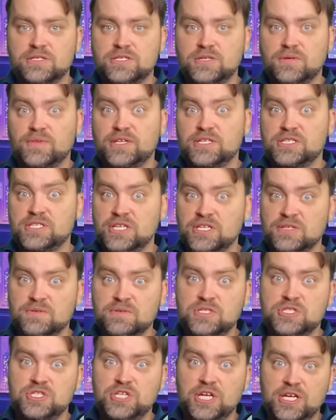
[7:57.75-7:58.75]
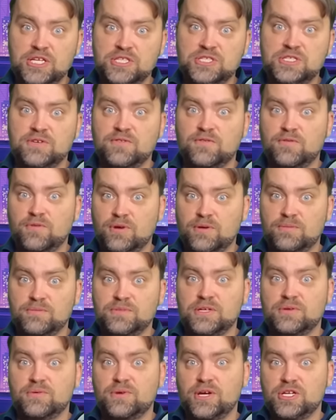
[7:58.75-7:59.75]
So the sequence change from
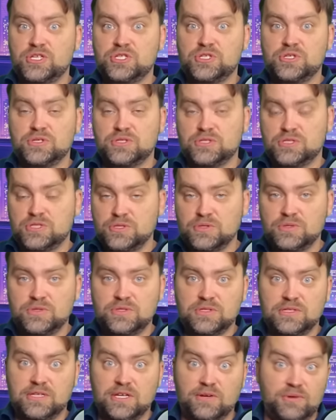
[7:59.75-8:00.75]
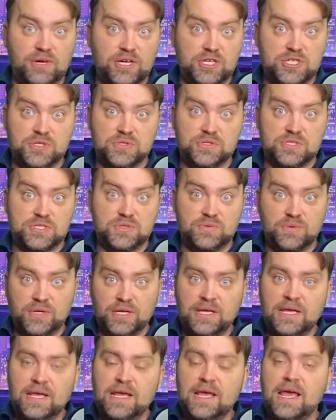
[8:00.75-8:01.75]
the ratio 2 to the ratio
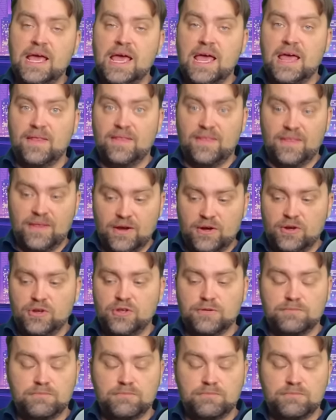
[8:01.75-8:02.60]
3, and there you